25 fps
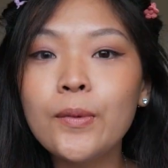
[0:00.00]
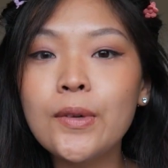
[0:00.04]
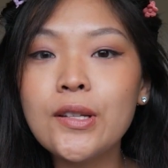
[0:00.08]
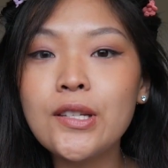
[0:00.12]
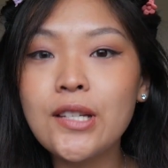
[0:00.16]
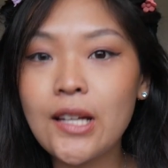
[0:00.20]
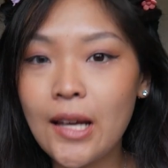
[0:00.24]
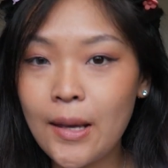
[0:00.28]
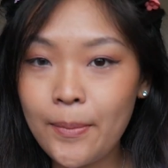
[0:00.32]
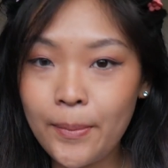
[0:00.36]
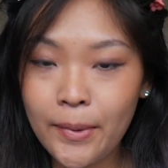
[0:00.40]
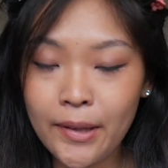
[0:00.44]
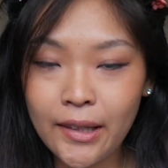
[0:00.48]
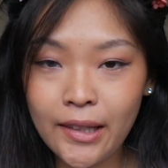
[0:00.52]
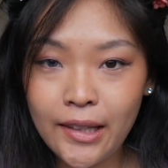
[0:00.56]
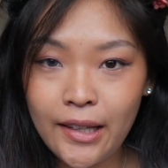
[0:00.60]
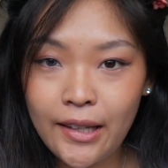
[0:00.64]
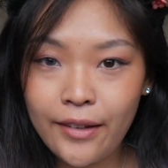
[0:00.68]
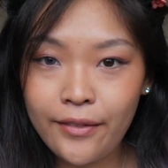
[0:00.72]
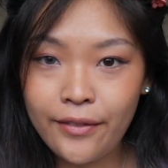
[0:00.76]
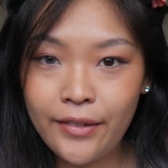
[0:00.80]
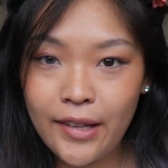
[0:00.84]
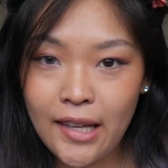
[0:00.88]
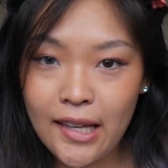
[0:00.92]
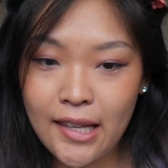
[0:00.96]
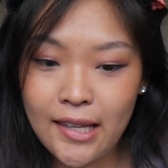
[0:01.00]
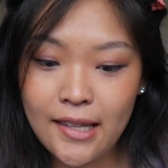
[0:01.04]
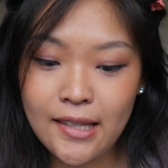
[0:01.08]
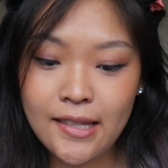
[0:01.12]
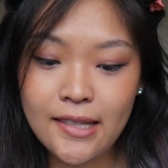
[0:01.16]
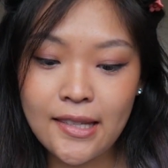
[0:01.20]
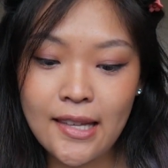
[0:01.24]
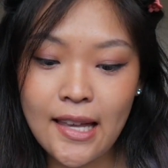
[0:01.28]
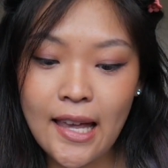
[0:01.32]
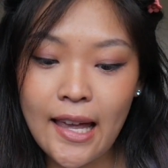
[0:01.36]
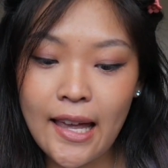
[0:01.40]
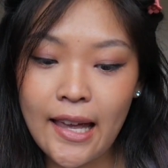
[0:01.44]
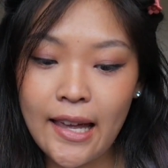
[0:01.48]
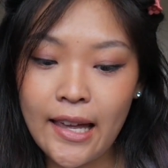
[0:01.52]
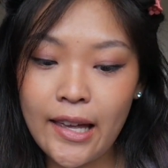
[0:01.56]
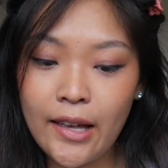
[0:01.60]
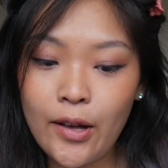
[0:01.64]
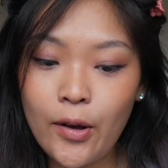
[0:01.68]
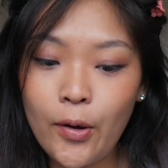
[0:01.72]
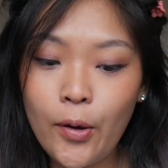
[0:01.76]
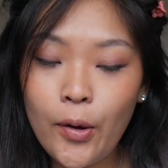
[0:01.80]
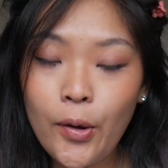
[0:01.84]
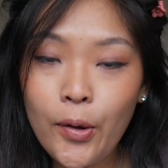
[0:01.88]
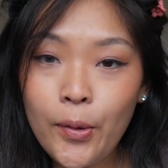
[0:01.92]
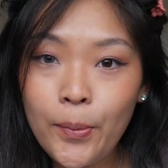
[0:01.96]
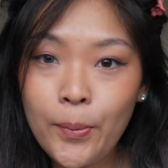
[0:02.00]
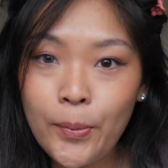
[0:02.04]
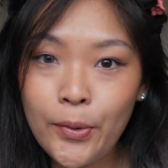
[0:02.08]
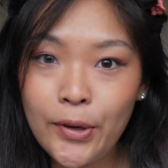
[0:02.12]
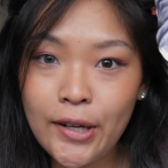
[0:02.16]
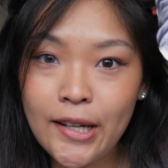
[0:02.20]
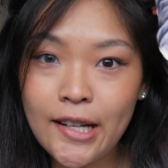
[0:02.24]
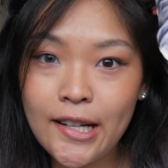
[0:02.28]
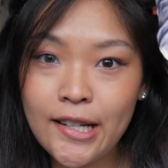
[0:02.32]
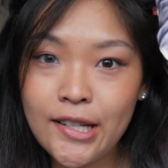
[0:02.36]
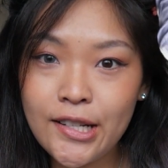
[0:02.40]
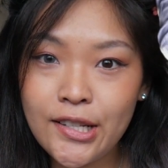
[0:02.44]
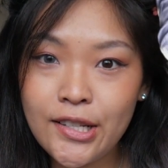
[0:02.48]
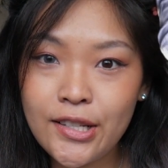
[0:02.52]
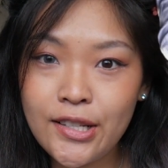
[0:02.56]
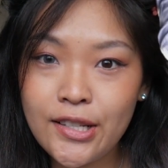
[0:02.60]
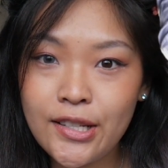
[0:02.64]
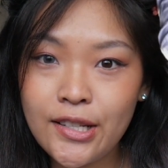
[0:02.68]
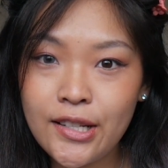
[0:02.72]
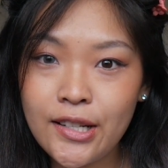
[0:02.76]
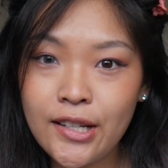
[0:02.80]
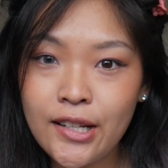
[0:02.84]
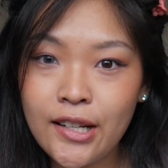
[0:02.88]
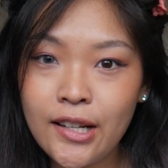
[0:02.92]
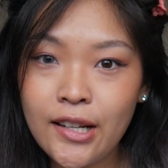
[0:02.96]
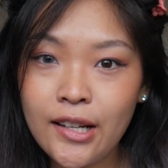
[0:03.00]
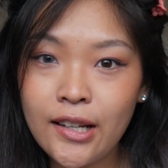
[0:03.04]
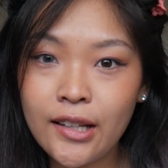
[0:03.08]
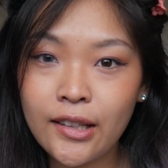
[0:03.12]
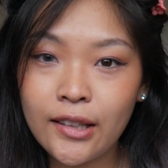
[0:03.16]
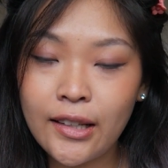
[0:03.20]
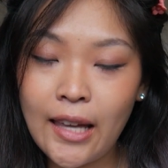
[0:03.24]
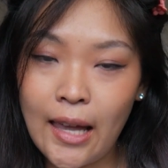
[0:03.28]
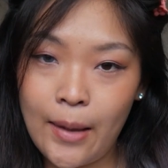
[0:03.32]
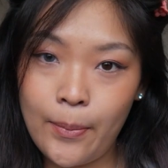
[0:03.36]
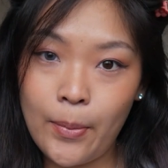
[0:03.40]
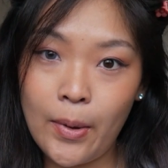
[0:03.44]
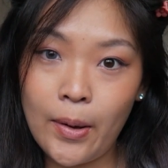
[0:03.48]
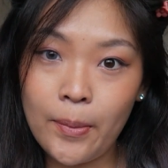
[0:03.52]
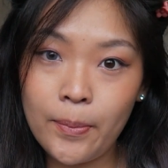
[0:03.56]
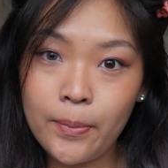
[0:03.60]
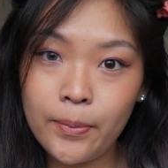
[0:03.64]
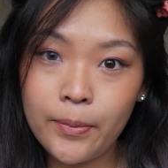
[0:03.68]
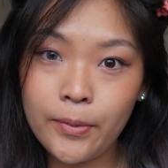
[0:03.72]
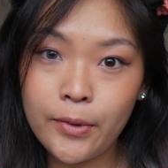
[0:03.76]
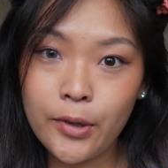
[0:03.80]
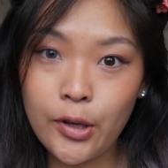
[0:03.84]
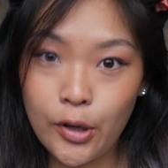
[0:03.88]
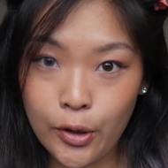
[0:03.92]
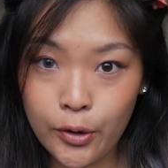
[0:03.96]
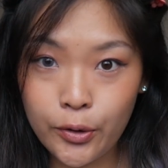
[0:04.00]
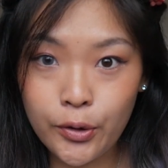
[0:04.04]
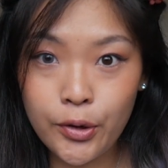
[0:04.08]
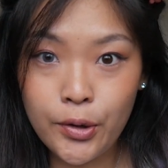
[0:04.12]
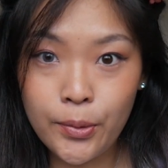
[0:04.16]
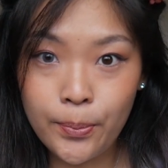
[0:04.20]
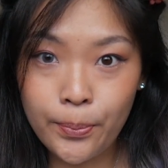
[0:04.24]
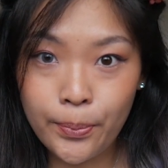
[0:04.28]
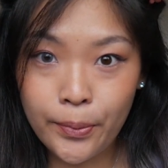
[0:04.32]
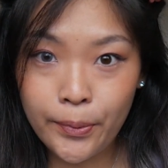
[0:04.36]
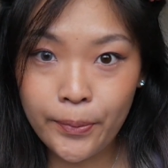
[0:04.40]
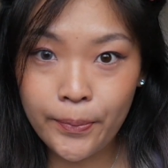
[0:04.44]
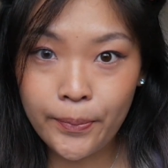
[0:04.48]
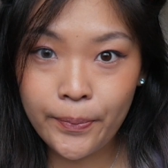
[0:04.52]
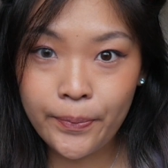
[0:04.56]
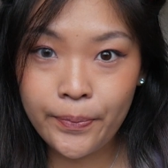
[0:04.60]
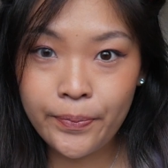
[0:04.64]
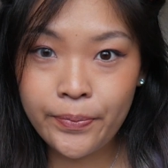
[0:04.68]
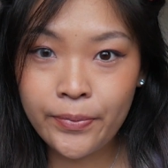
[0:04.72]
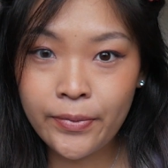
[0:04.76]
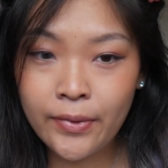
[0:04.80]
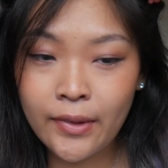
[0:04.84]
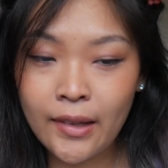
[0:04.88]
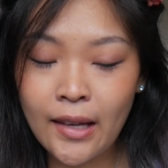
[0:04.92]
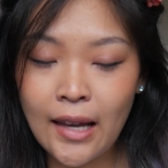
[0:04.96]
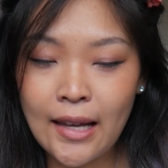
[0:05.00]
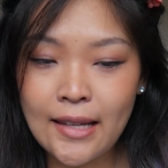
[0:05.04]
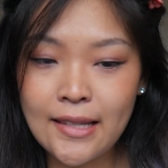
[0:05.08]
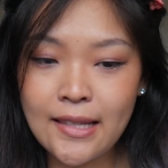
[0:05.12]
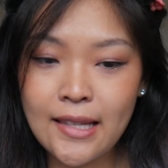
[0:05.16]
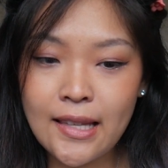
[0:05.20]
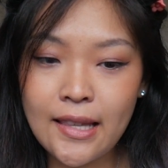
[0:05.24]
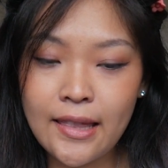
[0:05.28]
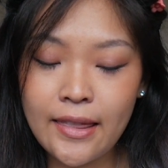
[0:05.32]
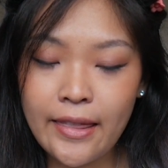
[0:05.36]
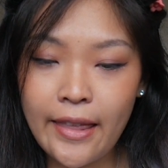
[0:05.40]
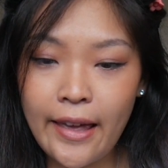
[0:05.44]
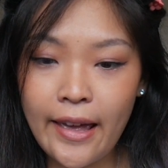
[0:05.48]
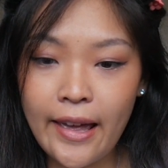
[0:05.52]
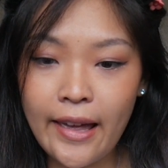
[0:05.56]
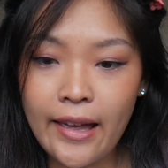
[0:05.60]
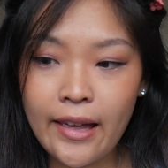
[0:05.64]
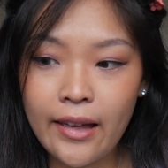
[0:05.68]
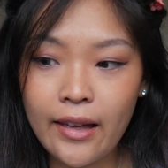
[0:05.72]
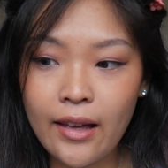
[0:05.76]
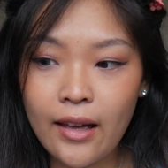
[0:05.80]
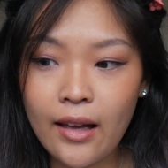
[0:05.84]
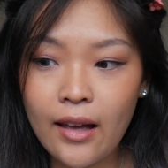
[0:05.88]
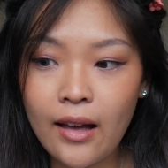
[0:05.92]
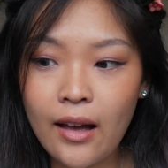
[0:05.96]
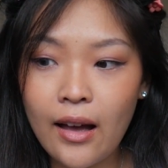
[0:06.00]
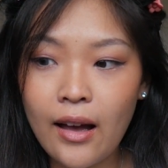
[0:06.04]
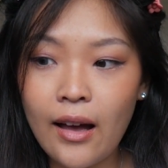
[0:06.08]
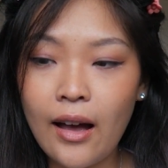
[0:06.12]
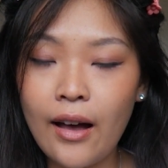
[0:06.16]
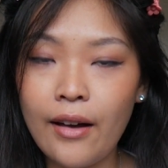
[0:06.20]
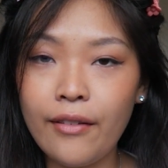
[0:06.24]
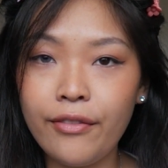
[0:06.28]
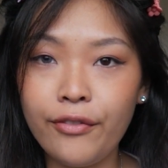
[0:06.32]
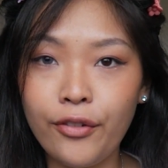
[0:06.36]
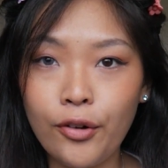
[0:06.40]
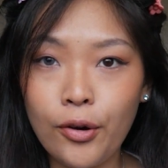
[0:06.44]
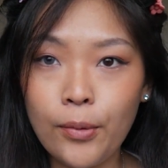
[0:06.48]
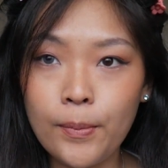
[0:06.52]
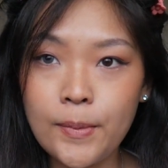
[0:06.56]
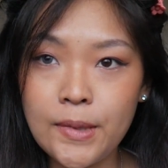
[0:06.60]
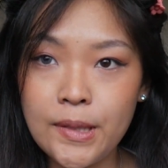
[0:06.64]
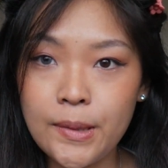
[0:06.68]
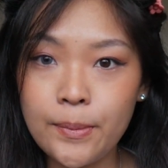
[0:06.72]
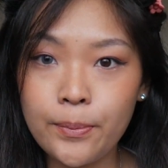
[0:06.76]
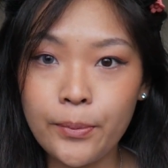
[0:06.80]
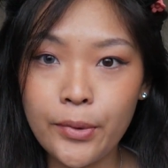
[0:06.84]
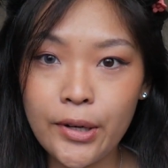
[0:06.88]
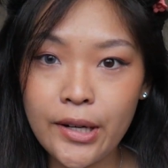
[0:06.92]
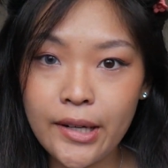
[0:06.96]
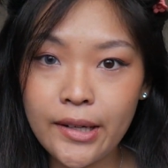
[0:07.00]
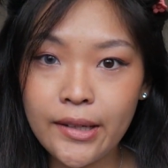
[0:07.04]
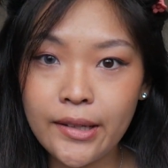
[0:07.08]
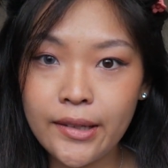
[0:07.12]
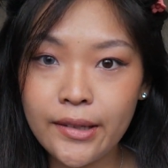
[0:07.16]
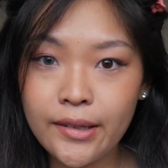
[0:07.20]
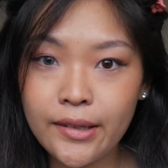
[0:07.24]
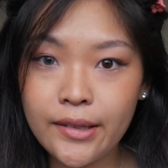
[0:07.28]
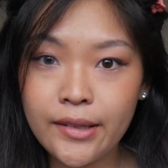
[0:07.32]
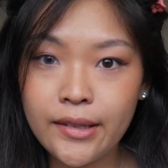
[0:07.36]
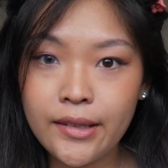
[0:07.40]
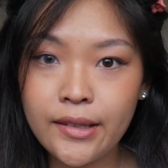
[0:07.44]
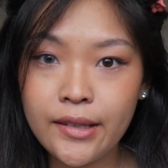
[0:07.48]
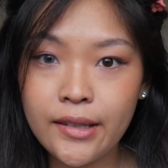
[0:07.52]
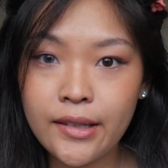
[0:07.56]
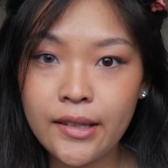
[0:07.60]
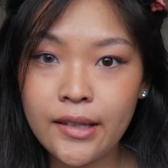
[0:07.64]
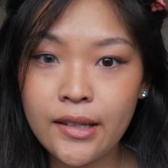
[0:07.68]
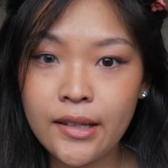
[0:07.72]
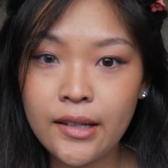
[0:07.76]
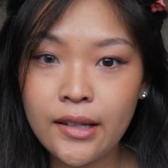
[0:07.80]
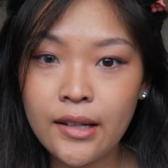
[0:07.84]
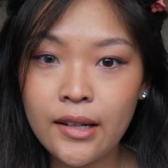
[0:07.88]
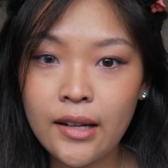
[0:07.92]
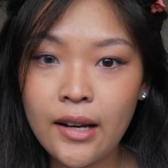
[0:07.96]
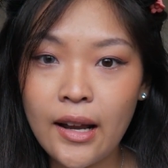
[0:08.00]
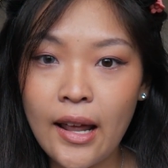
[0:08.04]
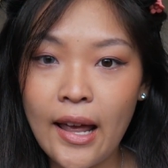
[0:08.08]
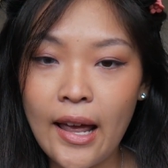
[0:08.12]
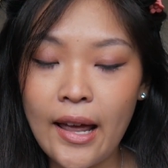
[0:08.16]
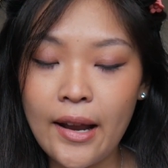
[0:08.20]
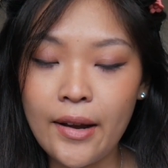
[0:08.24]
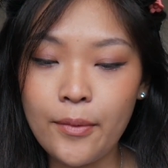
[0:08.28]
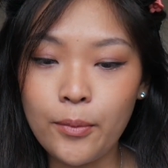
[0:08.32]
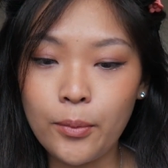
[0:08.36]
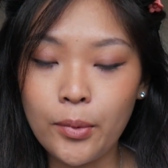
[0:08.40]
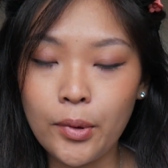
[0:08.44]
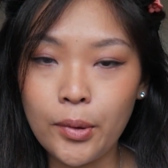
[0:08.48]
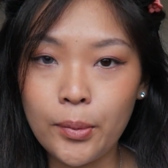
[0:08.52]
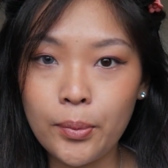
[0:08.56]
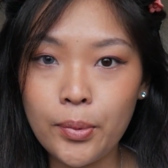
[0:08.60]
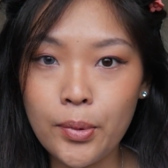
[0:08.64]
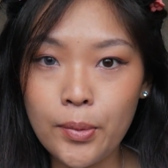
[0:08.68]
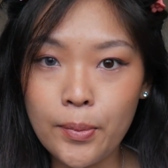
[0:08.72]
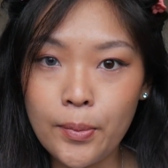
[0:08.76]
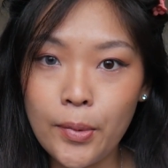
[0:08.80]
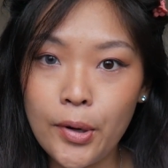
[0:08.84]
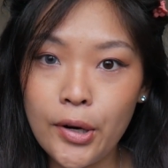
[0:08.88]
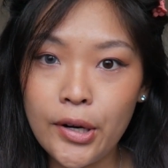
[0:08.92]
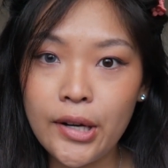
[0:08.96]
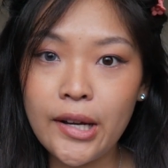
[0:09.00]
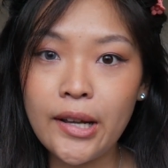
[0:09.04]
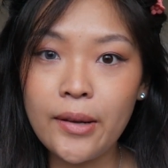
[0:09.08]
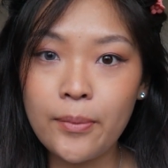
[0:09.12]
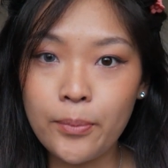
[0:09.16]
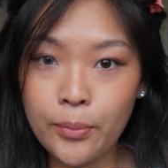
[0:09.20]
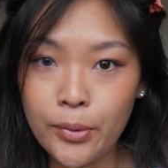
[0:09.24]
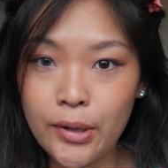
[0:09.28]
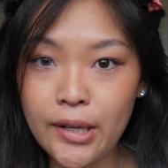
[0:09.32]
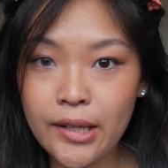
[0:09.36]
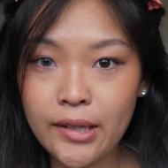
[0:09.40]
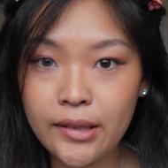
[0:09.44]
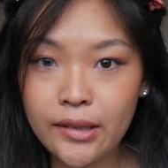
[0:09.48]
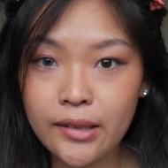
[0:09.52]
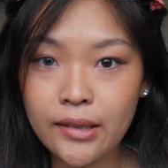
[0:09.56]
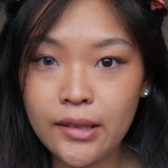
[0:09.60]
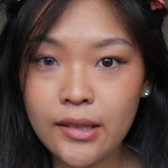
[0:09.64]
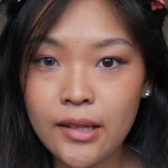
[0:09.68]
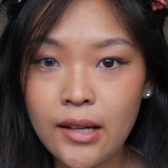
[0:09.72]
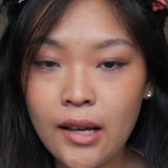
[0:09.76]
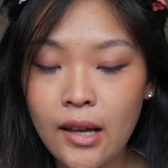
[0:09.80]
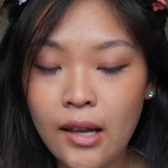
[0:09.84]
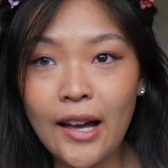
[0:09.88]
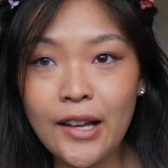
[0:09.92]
which I believe is a all-British K-pop girl group, as in they are formed in Britain and will promote in Britain.